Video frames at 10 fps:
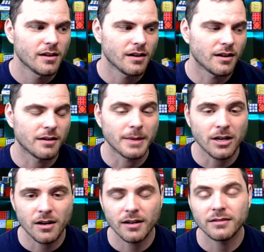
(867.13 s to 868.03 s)
my
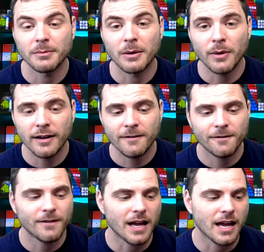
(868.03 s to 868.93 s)
dogs and my
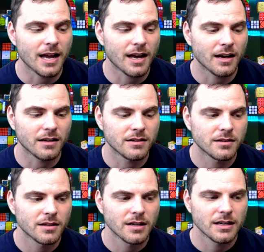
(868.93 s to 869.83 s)
wife and
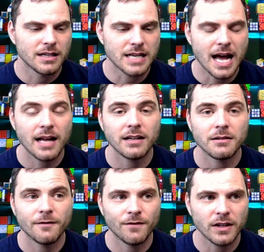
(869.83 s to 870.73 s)
not
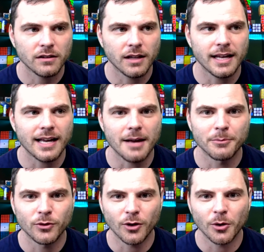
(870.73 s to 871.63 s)
feel like
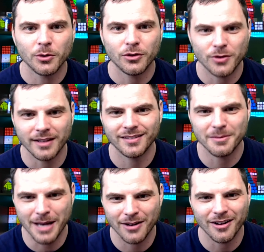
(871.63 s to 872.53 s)
I'm so stressed
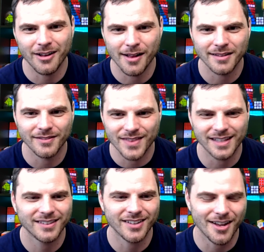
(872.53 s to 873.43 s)
about all of
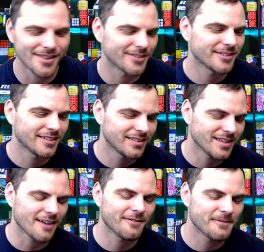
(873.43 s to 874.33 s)
this other
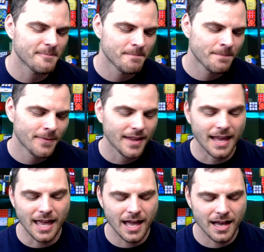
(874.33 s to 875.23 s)
stuff.
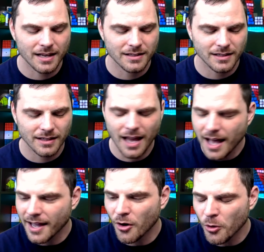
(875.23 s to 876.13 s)
And yeah,
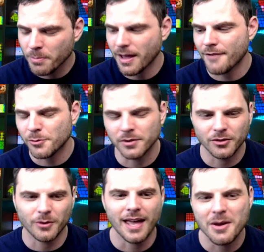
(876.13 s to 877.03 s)
I hope everyone's
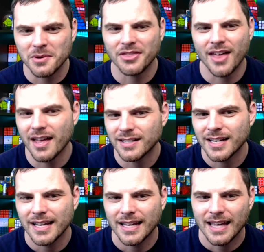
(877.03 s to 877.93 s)
okay with that.
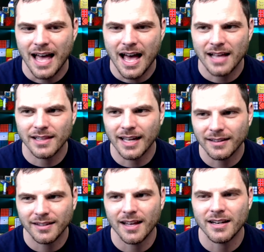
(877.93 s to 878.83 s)
Like I
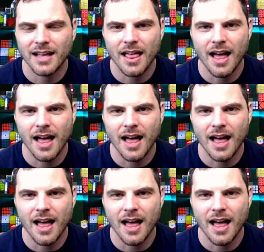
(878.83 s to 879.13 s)
said,